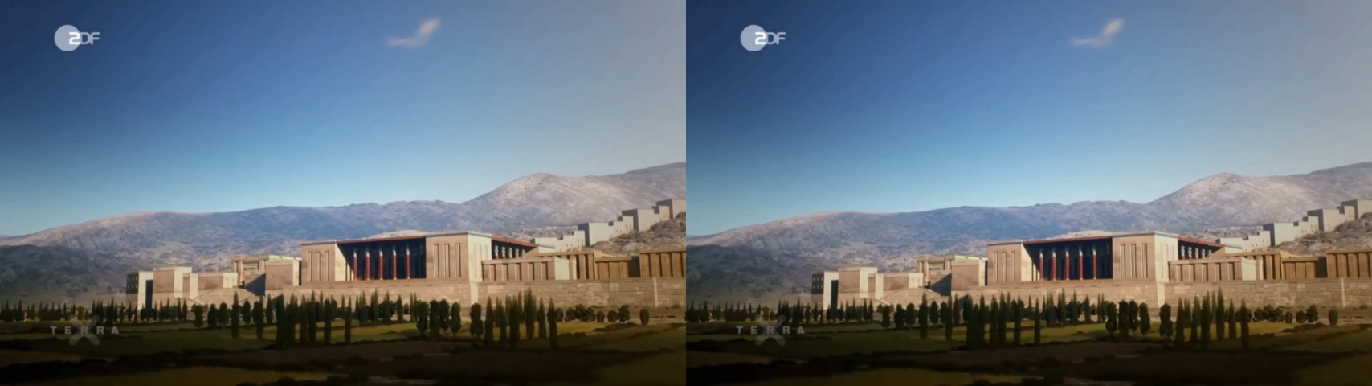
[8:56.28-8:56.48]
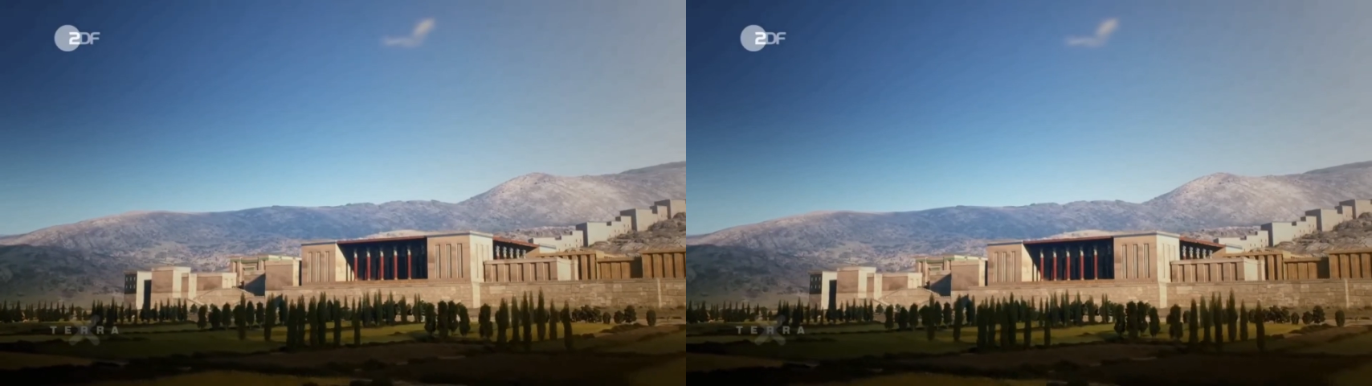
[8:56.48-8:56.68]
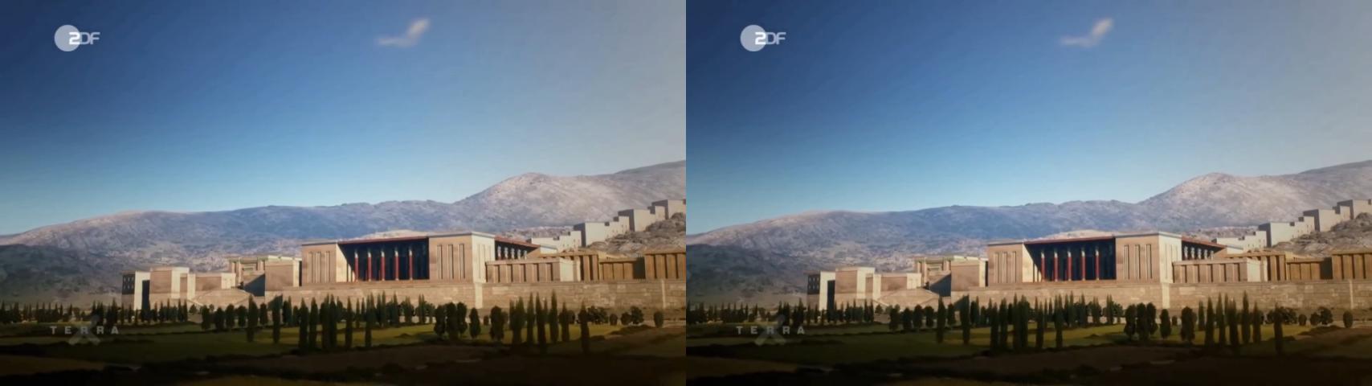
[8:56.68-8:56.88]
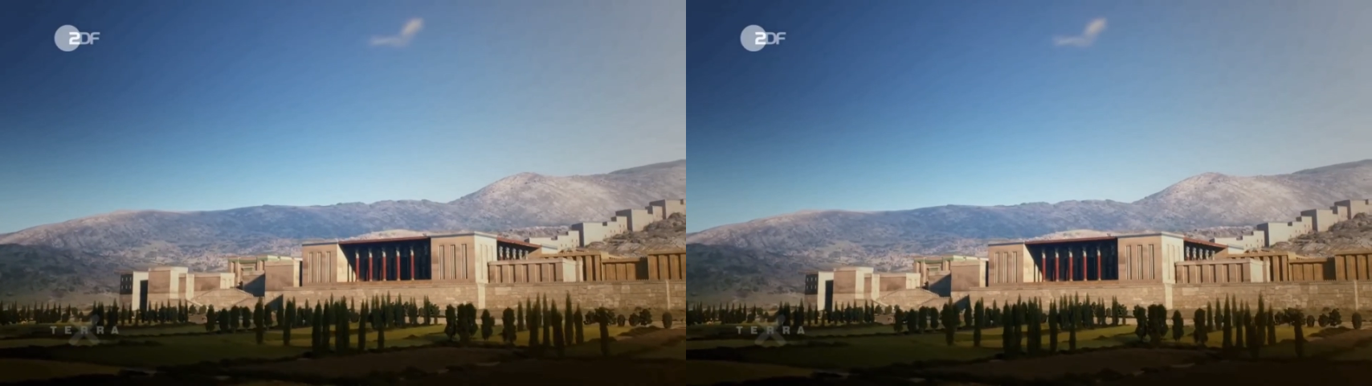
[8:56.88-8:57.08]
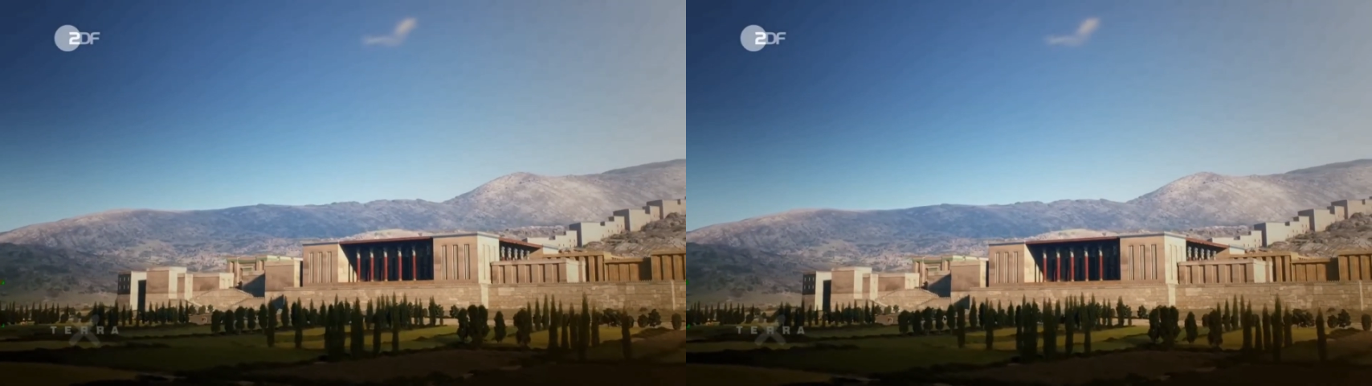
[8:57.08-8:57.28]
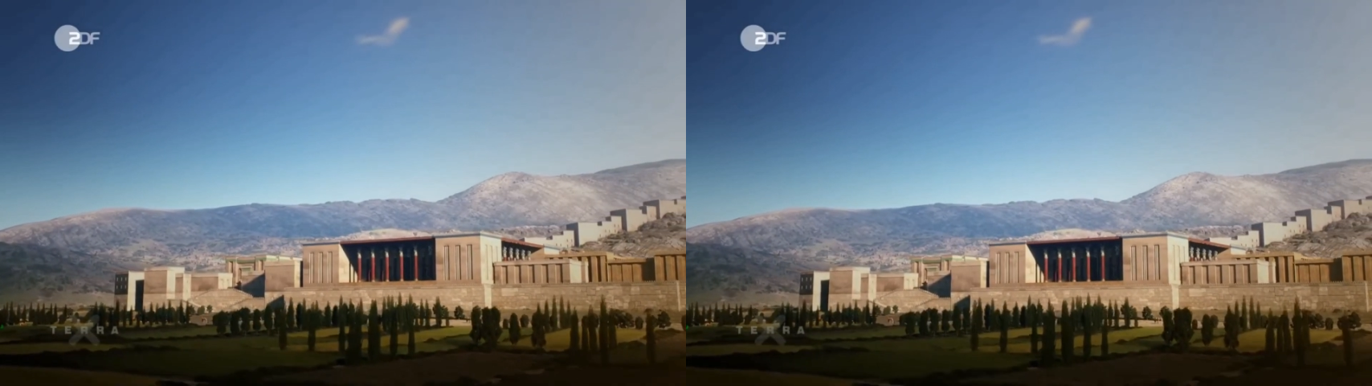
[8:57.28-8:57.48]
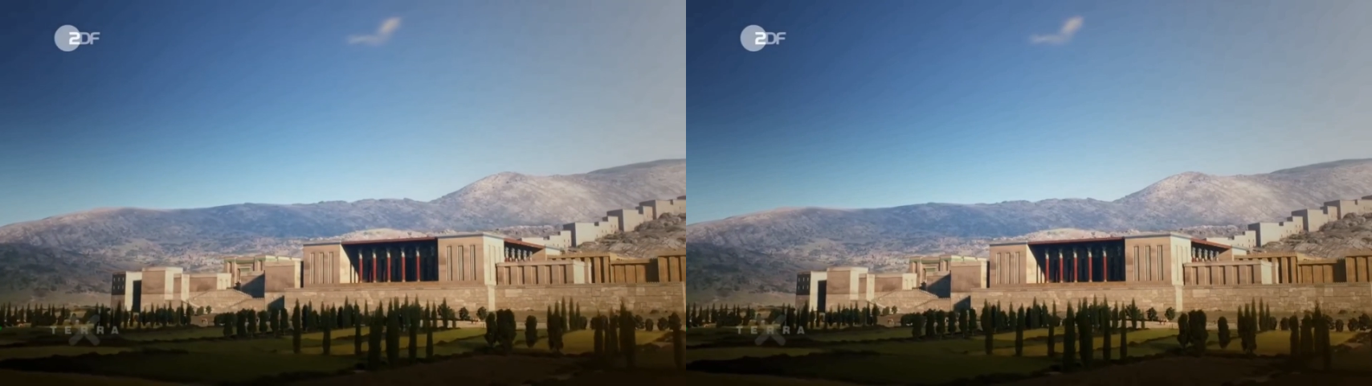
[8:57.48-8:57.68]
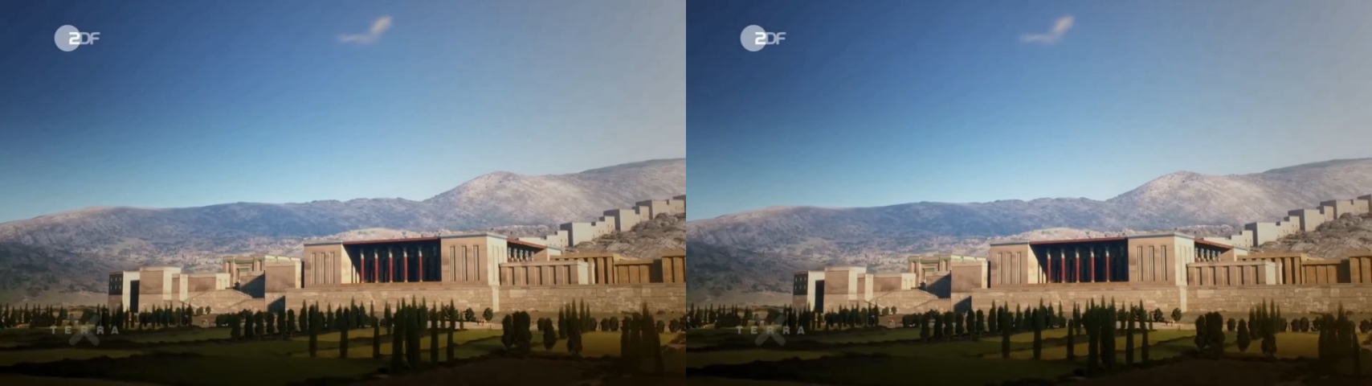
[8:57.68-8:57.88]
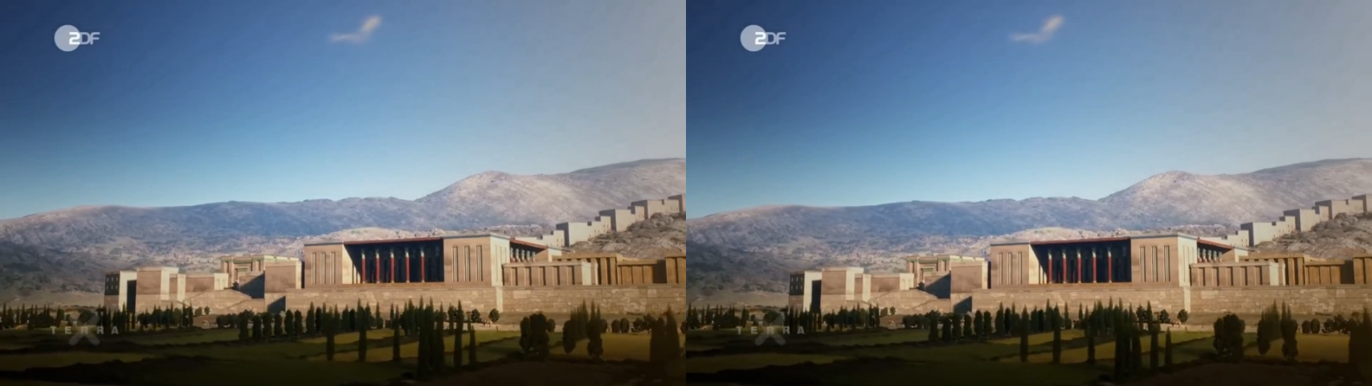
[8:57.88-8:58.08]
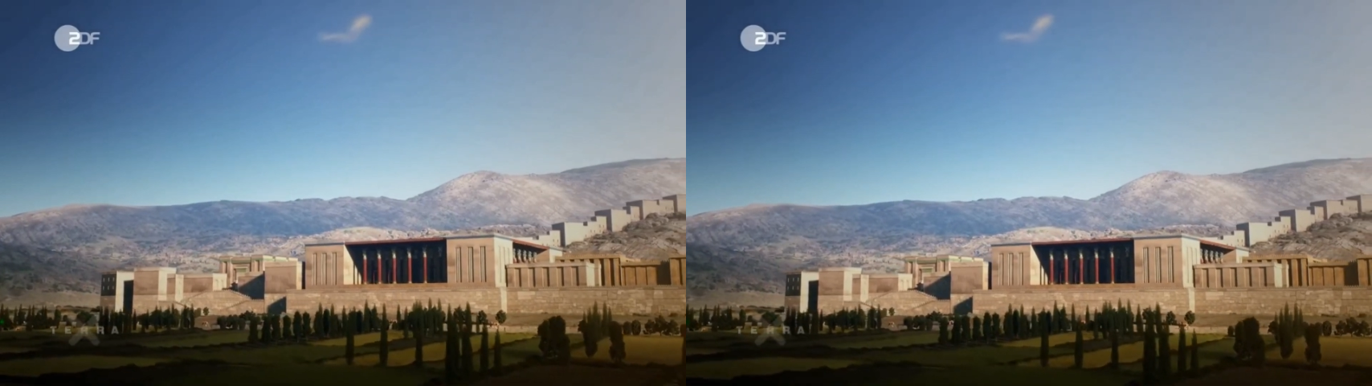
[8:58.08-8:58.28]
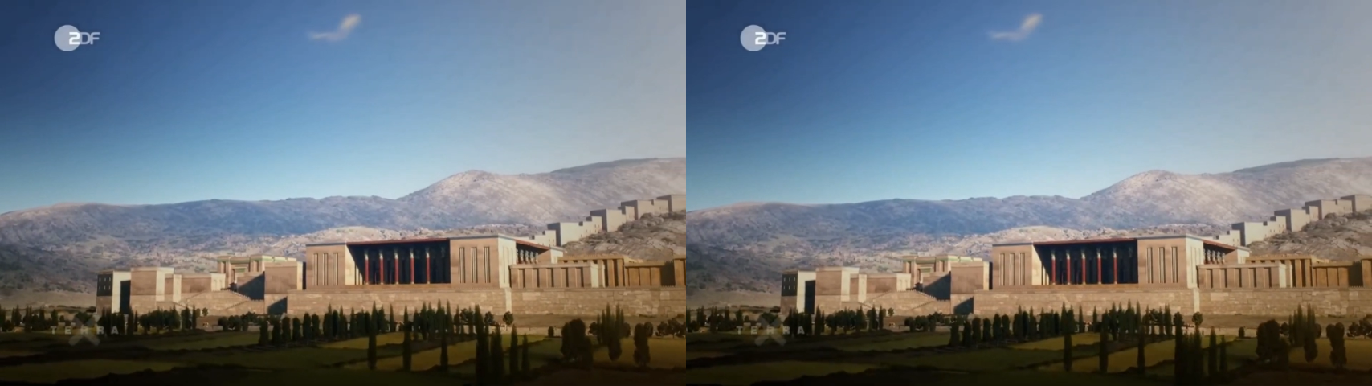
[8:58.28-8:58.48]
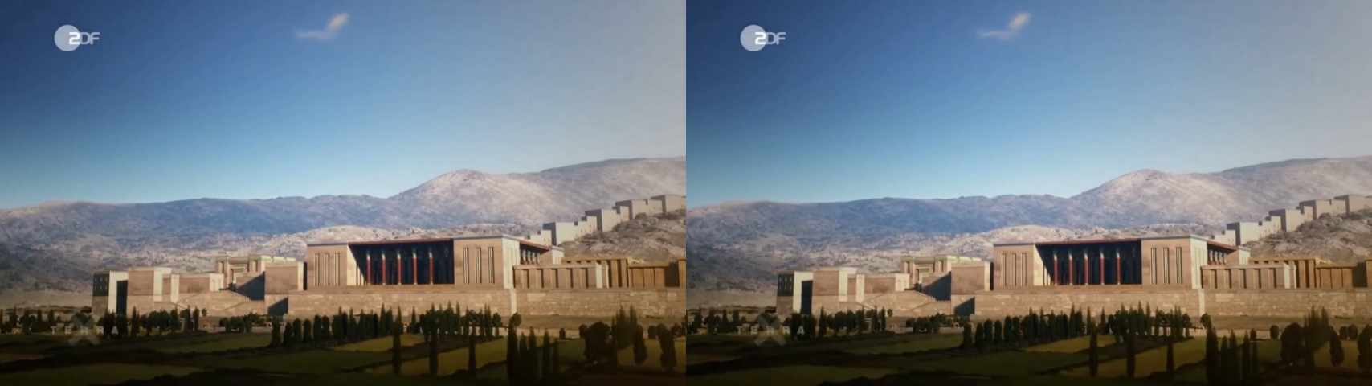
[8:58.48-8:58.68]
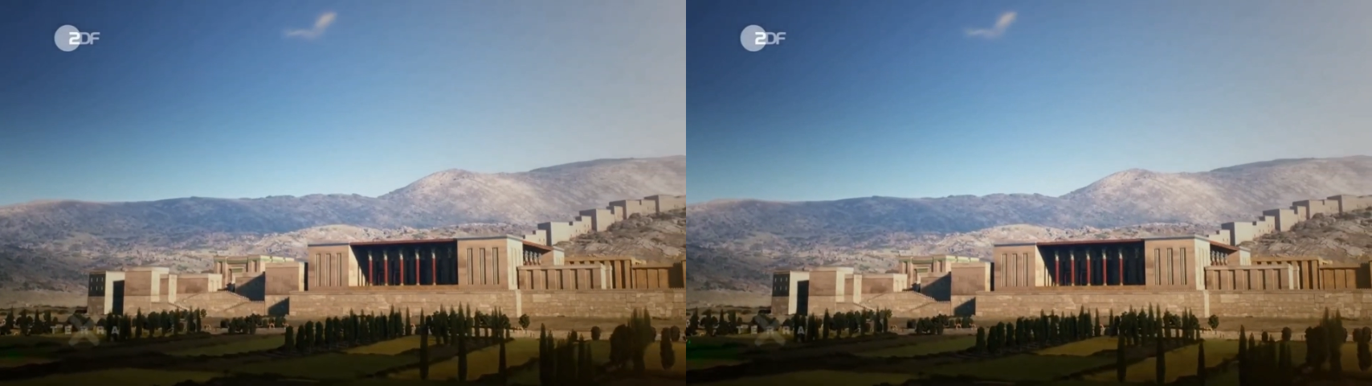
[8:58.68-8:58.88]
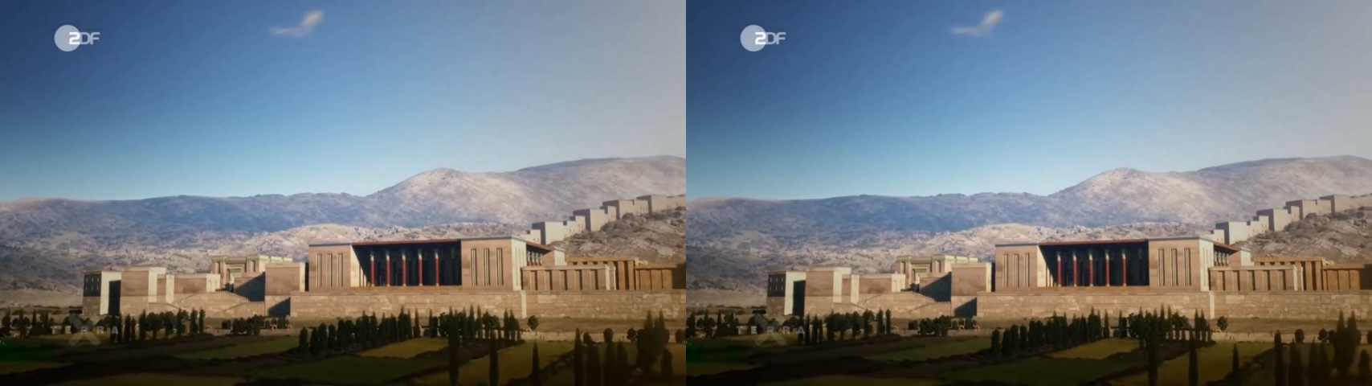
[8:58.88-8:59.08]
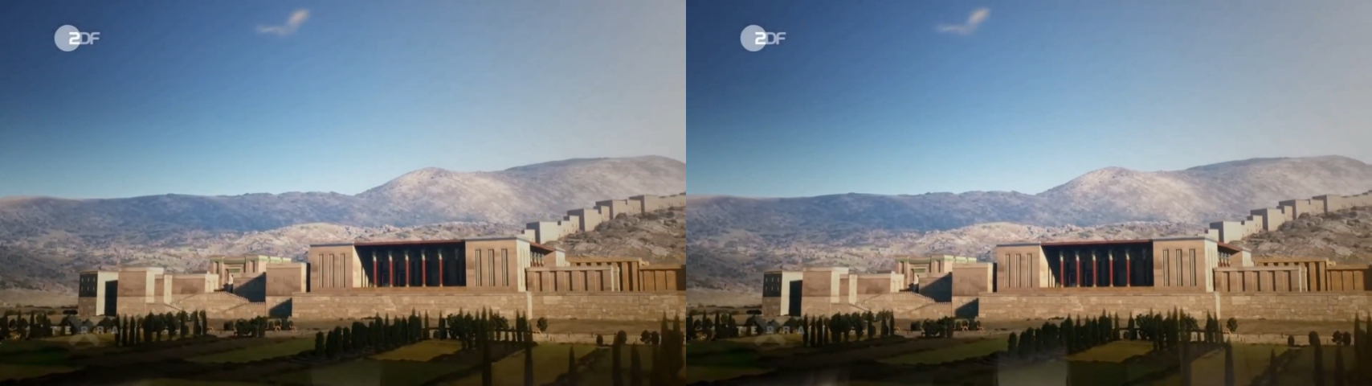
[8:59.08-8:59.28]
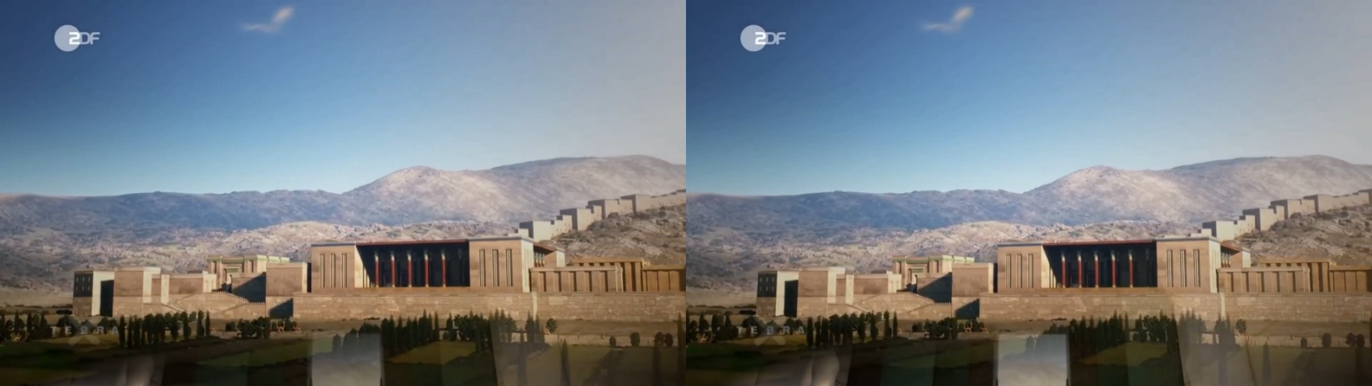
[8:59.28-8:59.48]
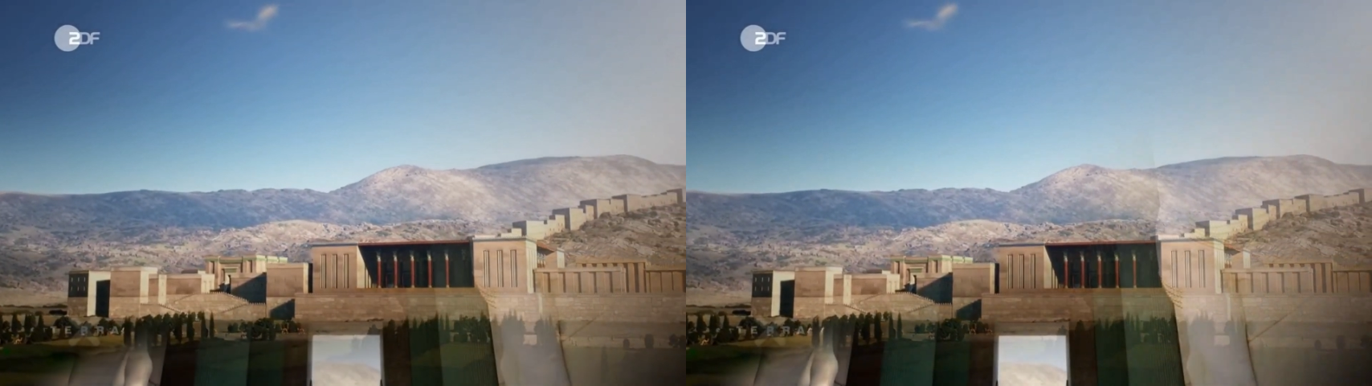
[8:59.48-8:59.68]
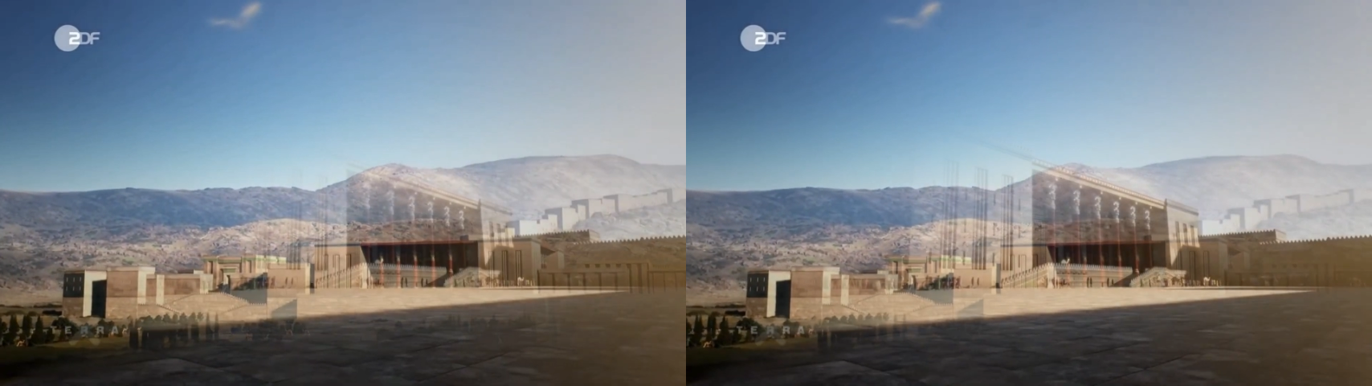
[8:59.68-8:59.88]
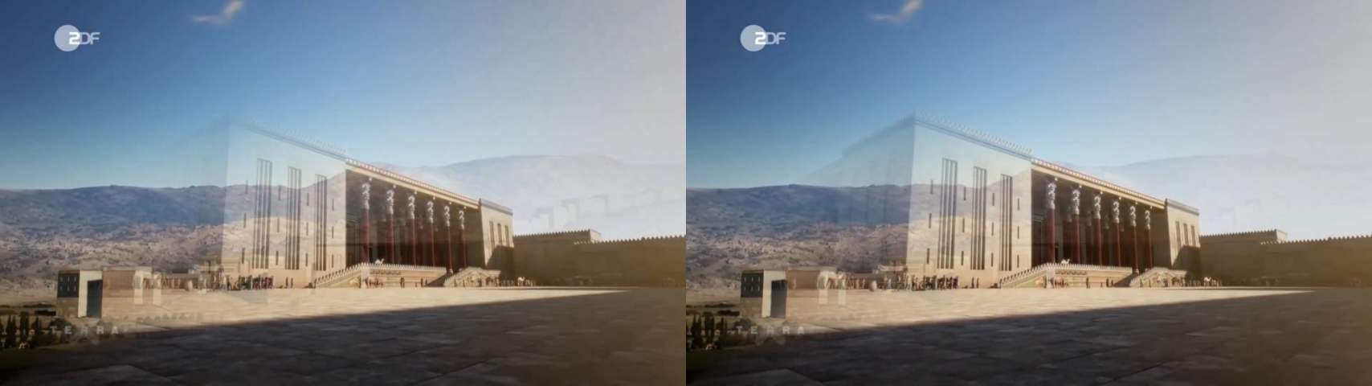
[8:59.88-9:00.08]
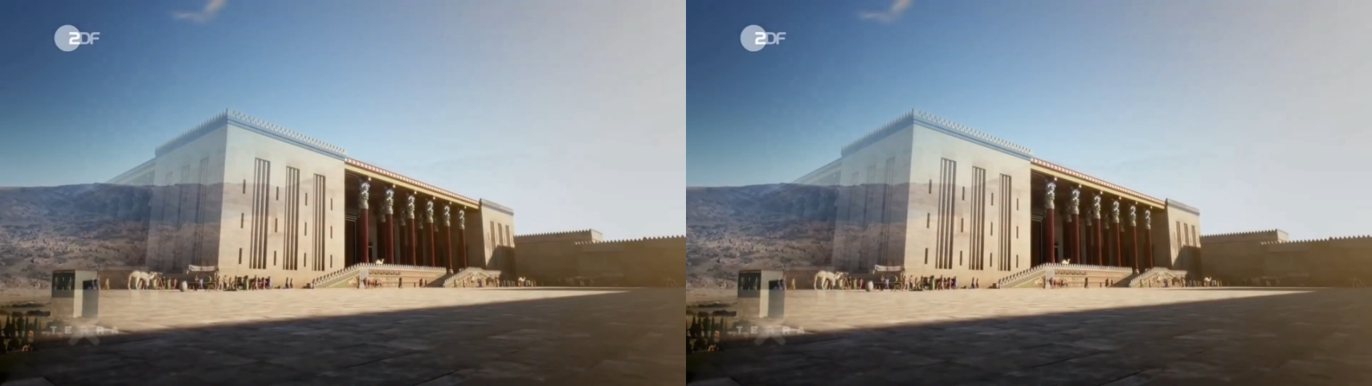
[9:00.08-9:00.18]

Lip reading: No face is visible, so there are no lips to read.